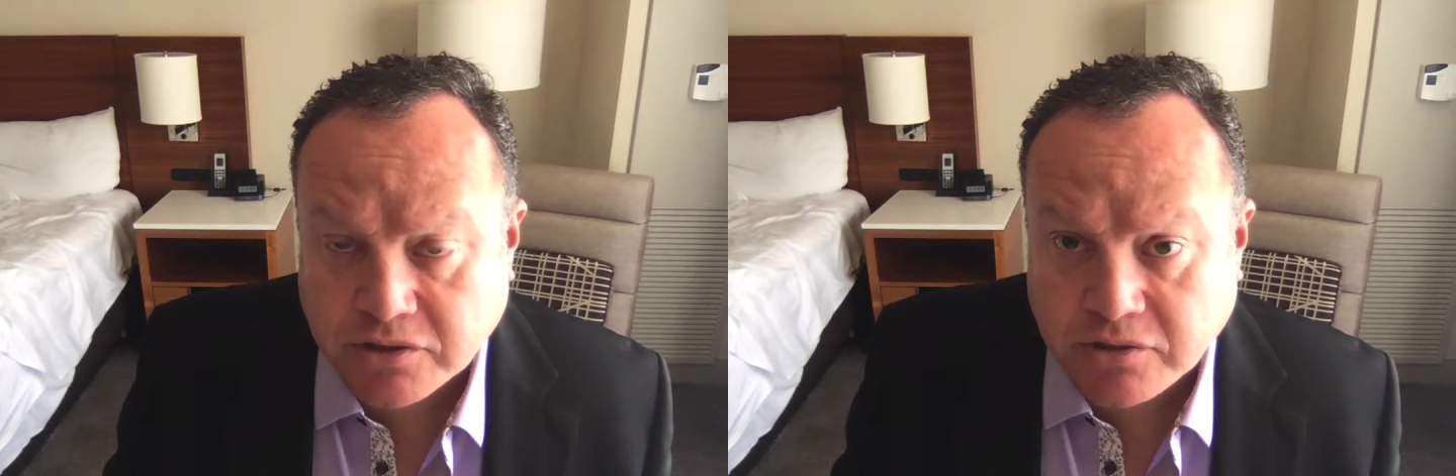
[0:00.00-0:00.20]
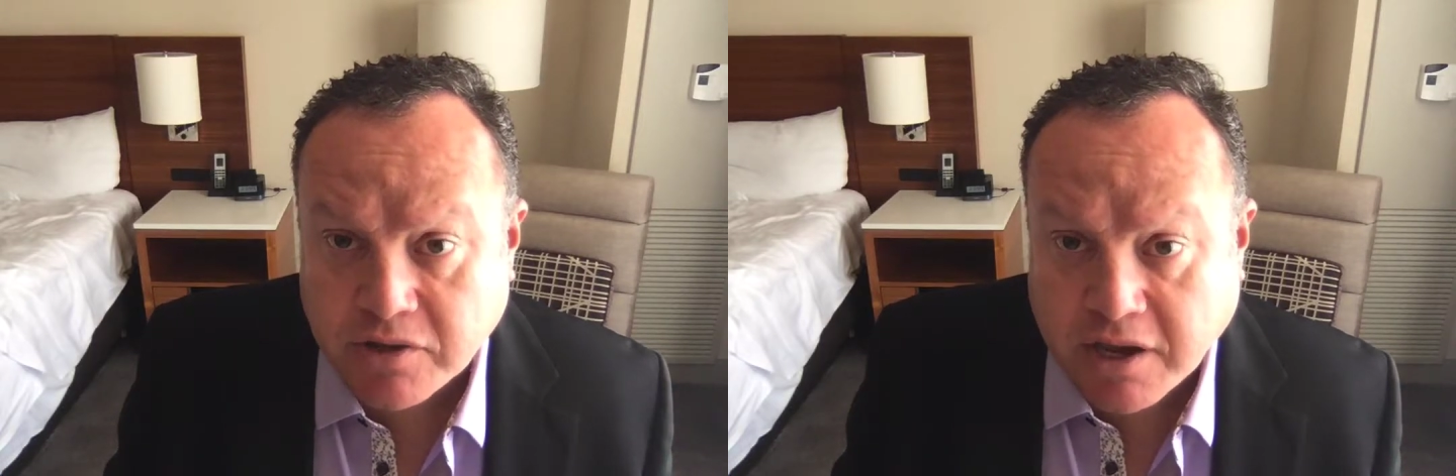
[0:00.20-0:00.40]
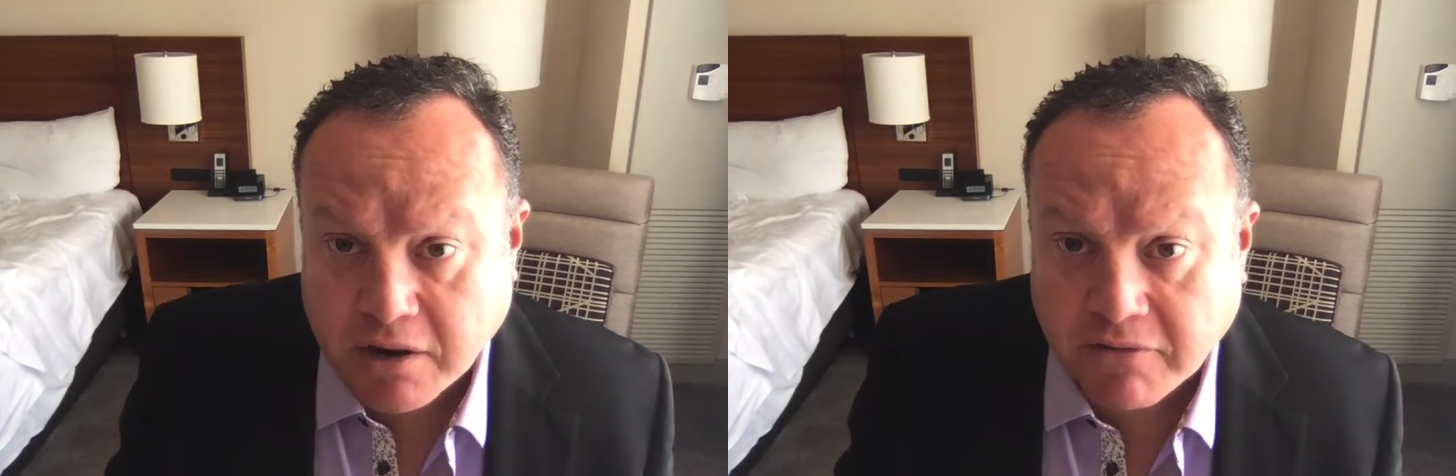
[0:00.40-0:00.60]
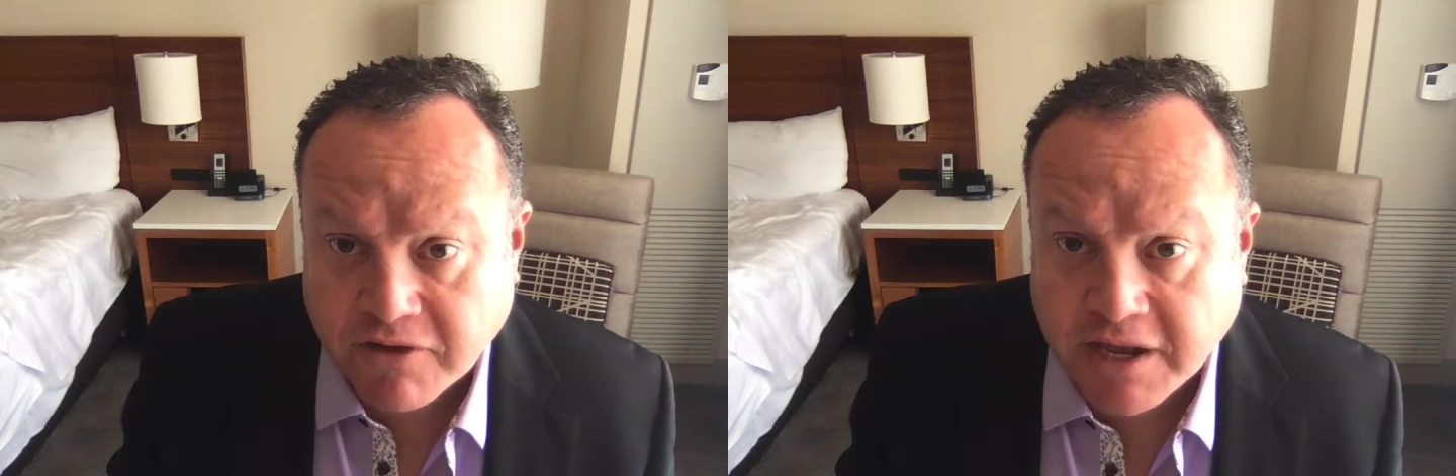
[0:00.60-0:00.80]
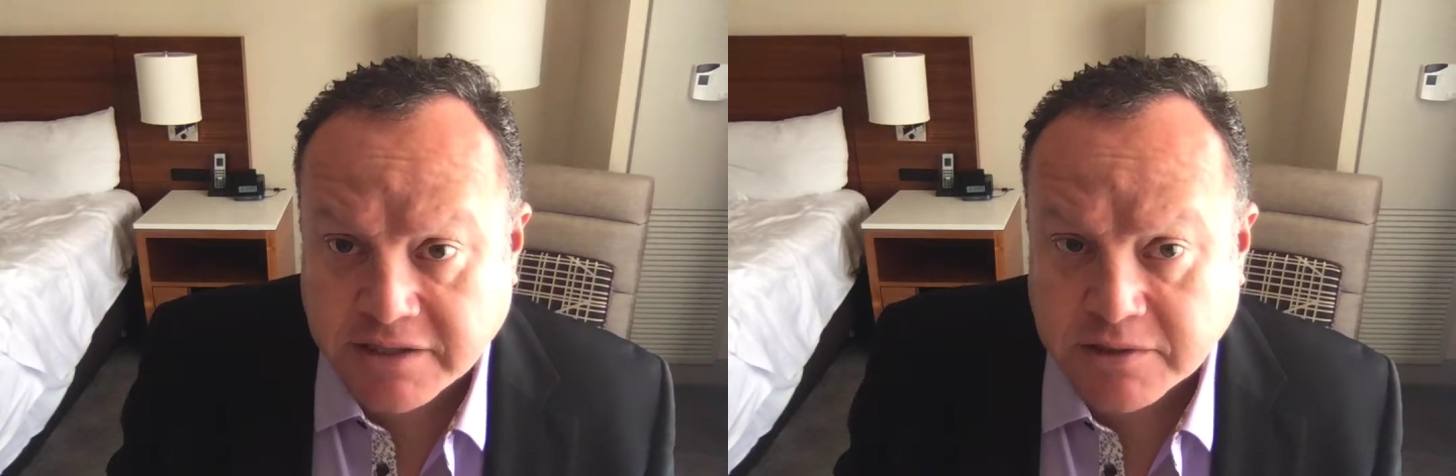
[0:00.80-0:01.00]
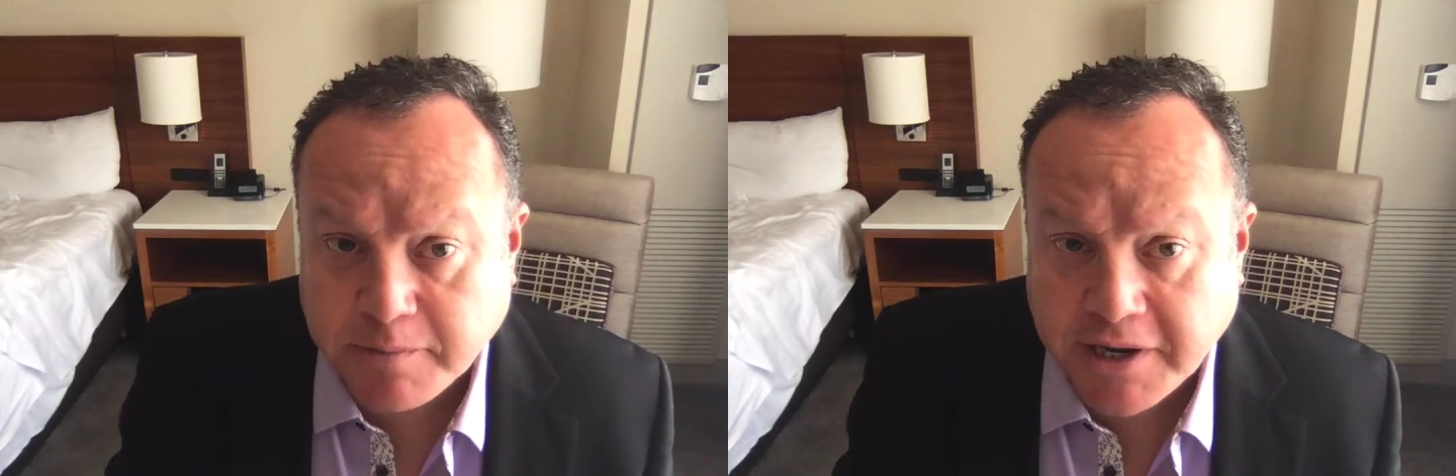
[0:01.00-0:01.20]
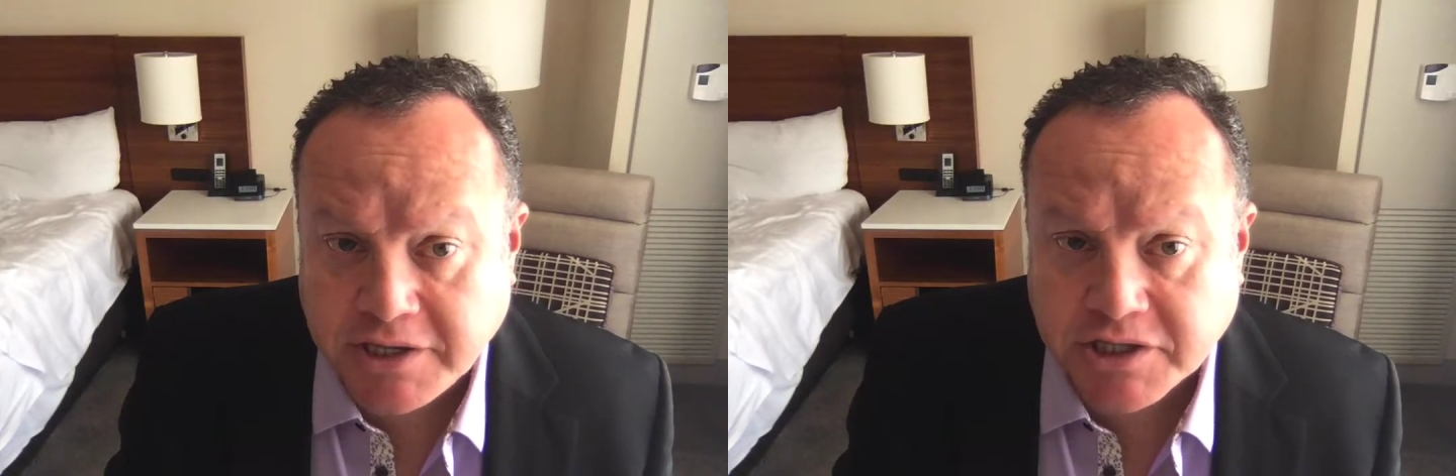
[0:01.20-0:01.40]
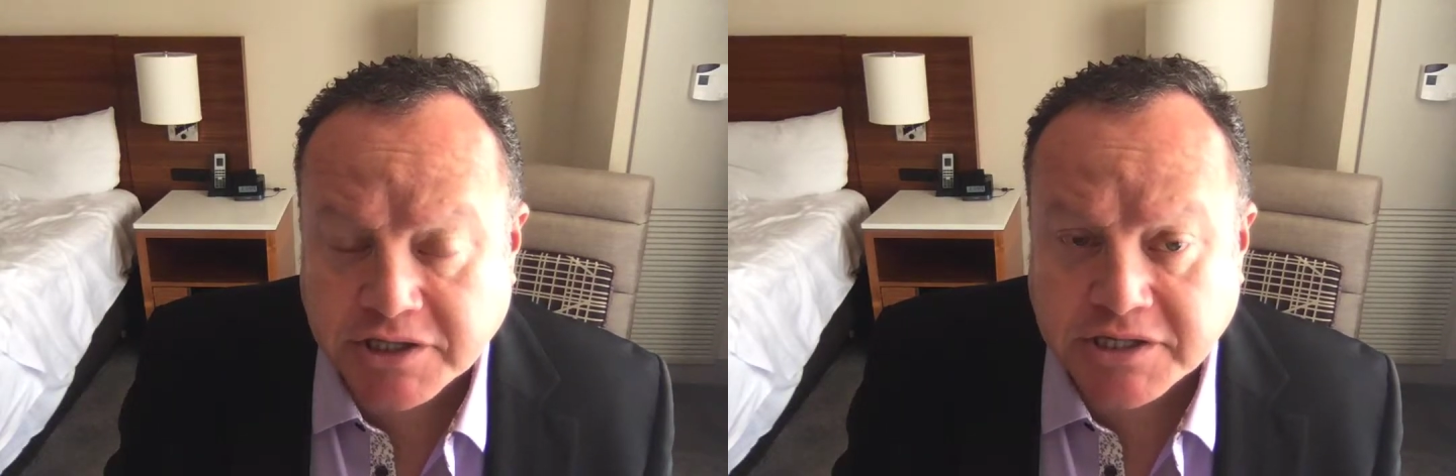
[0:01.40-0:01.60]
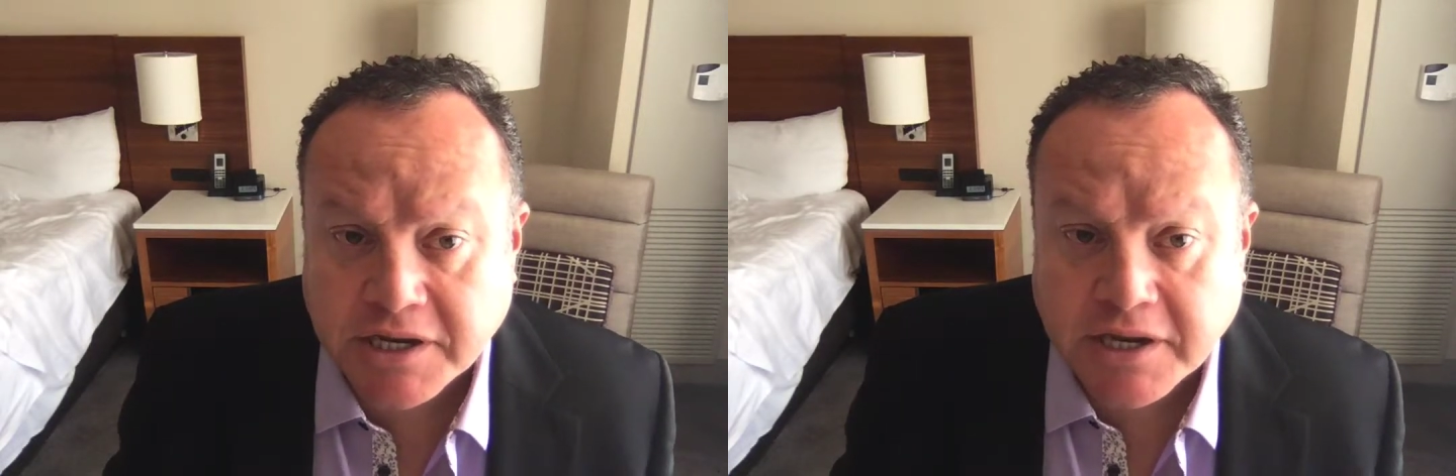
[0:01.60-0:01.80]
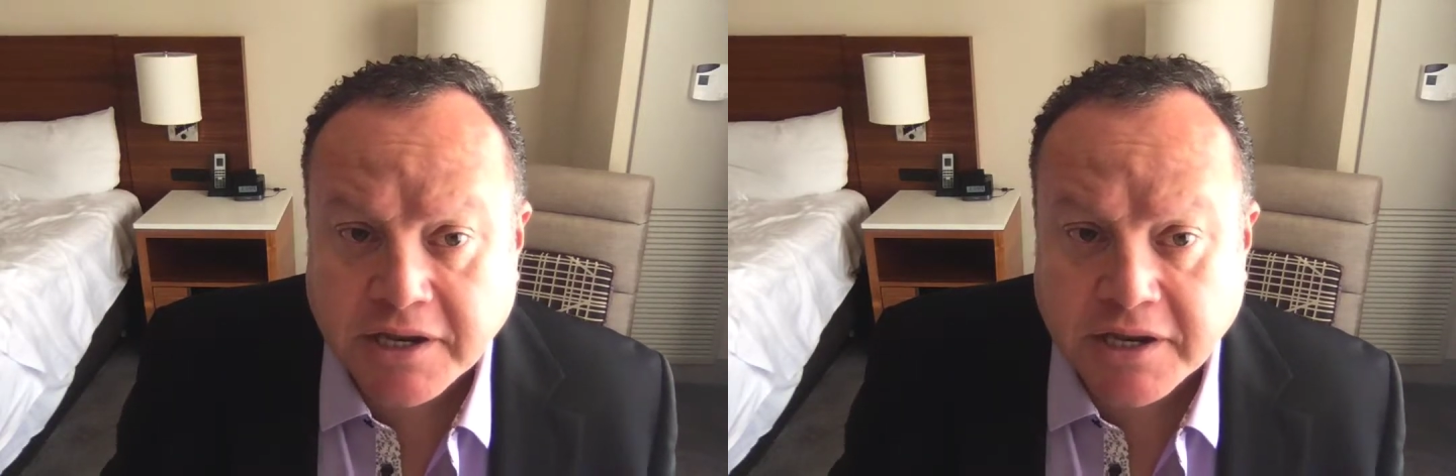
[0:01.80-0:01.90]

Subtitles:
to the care of cancer patients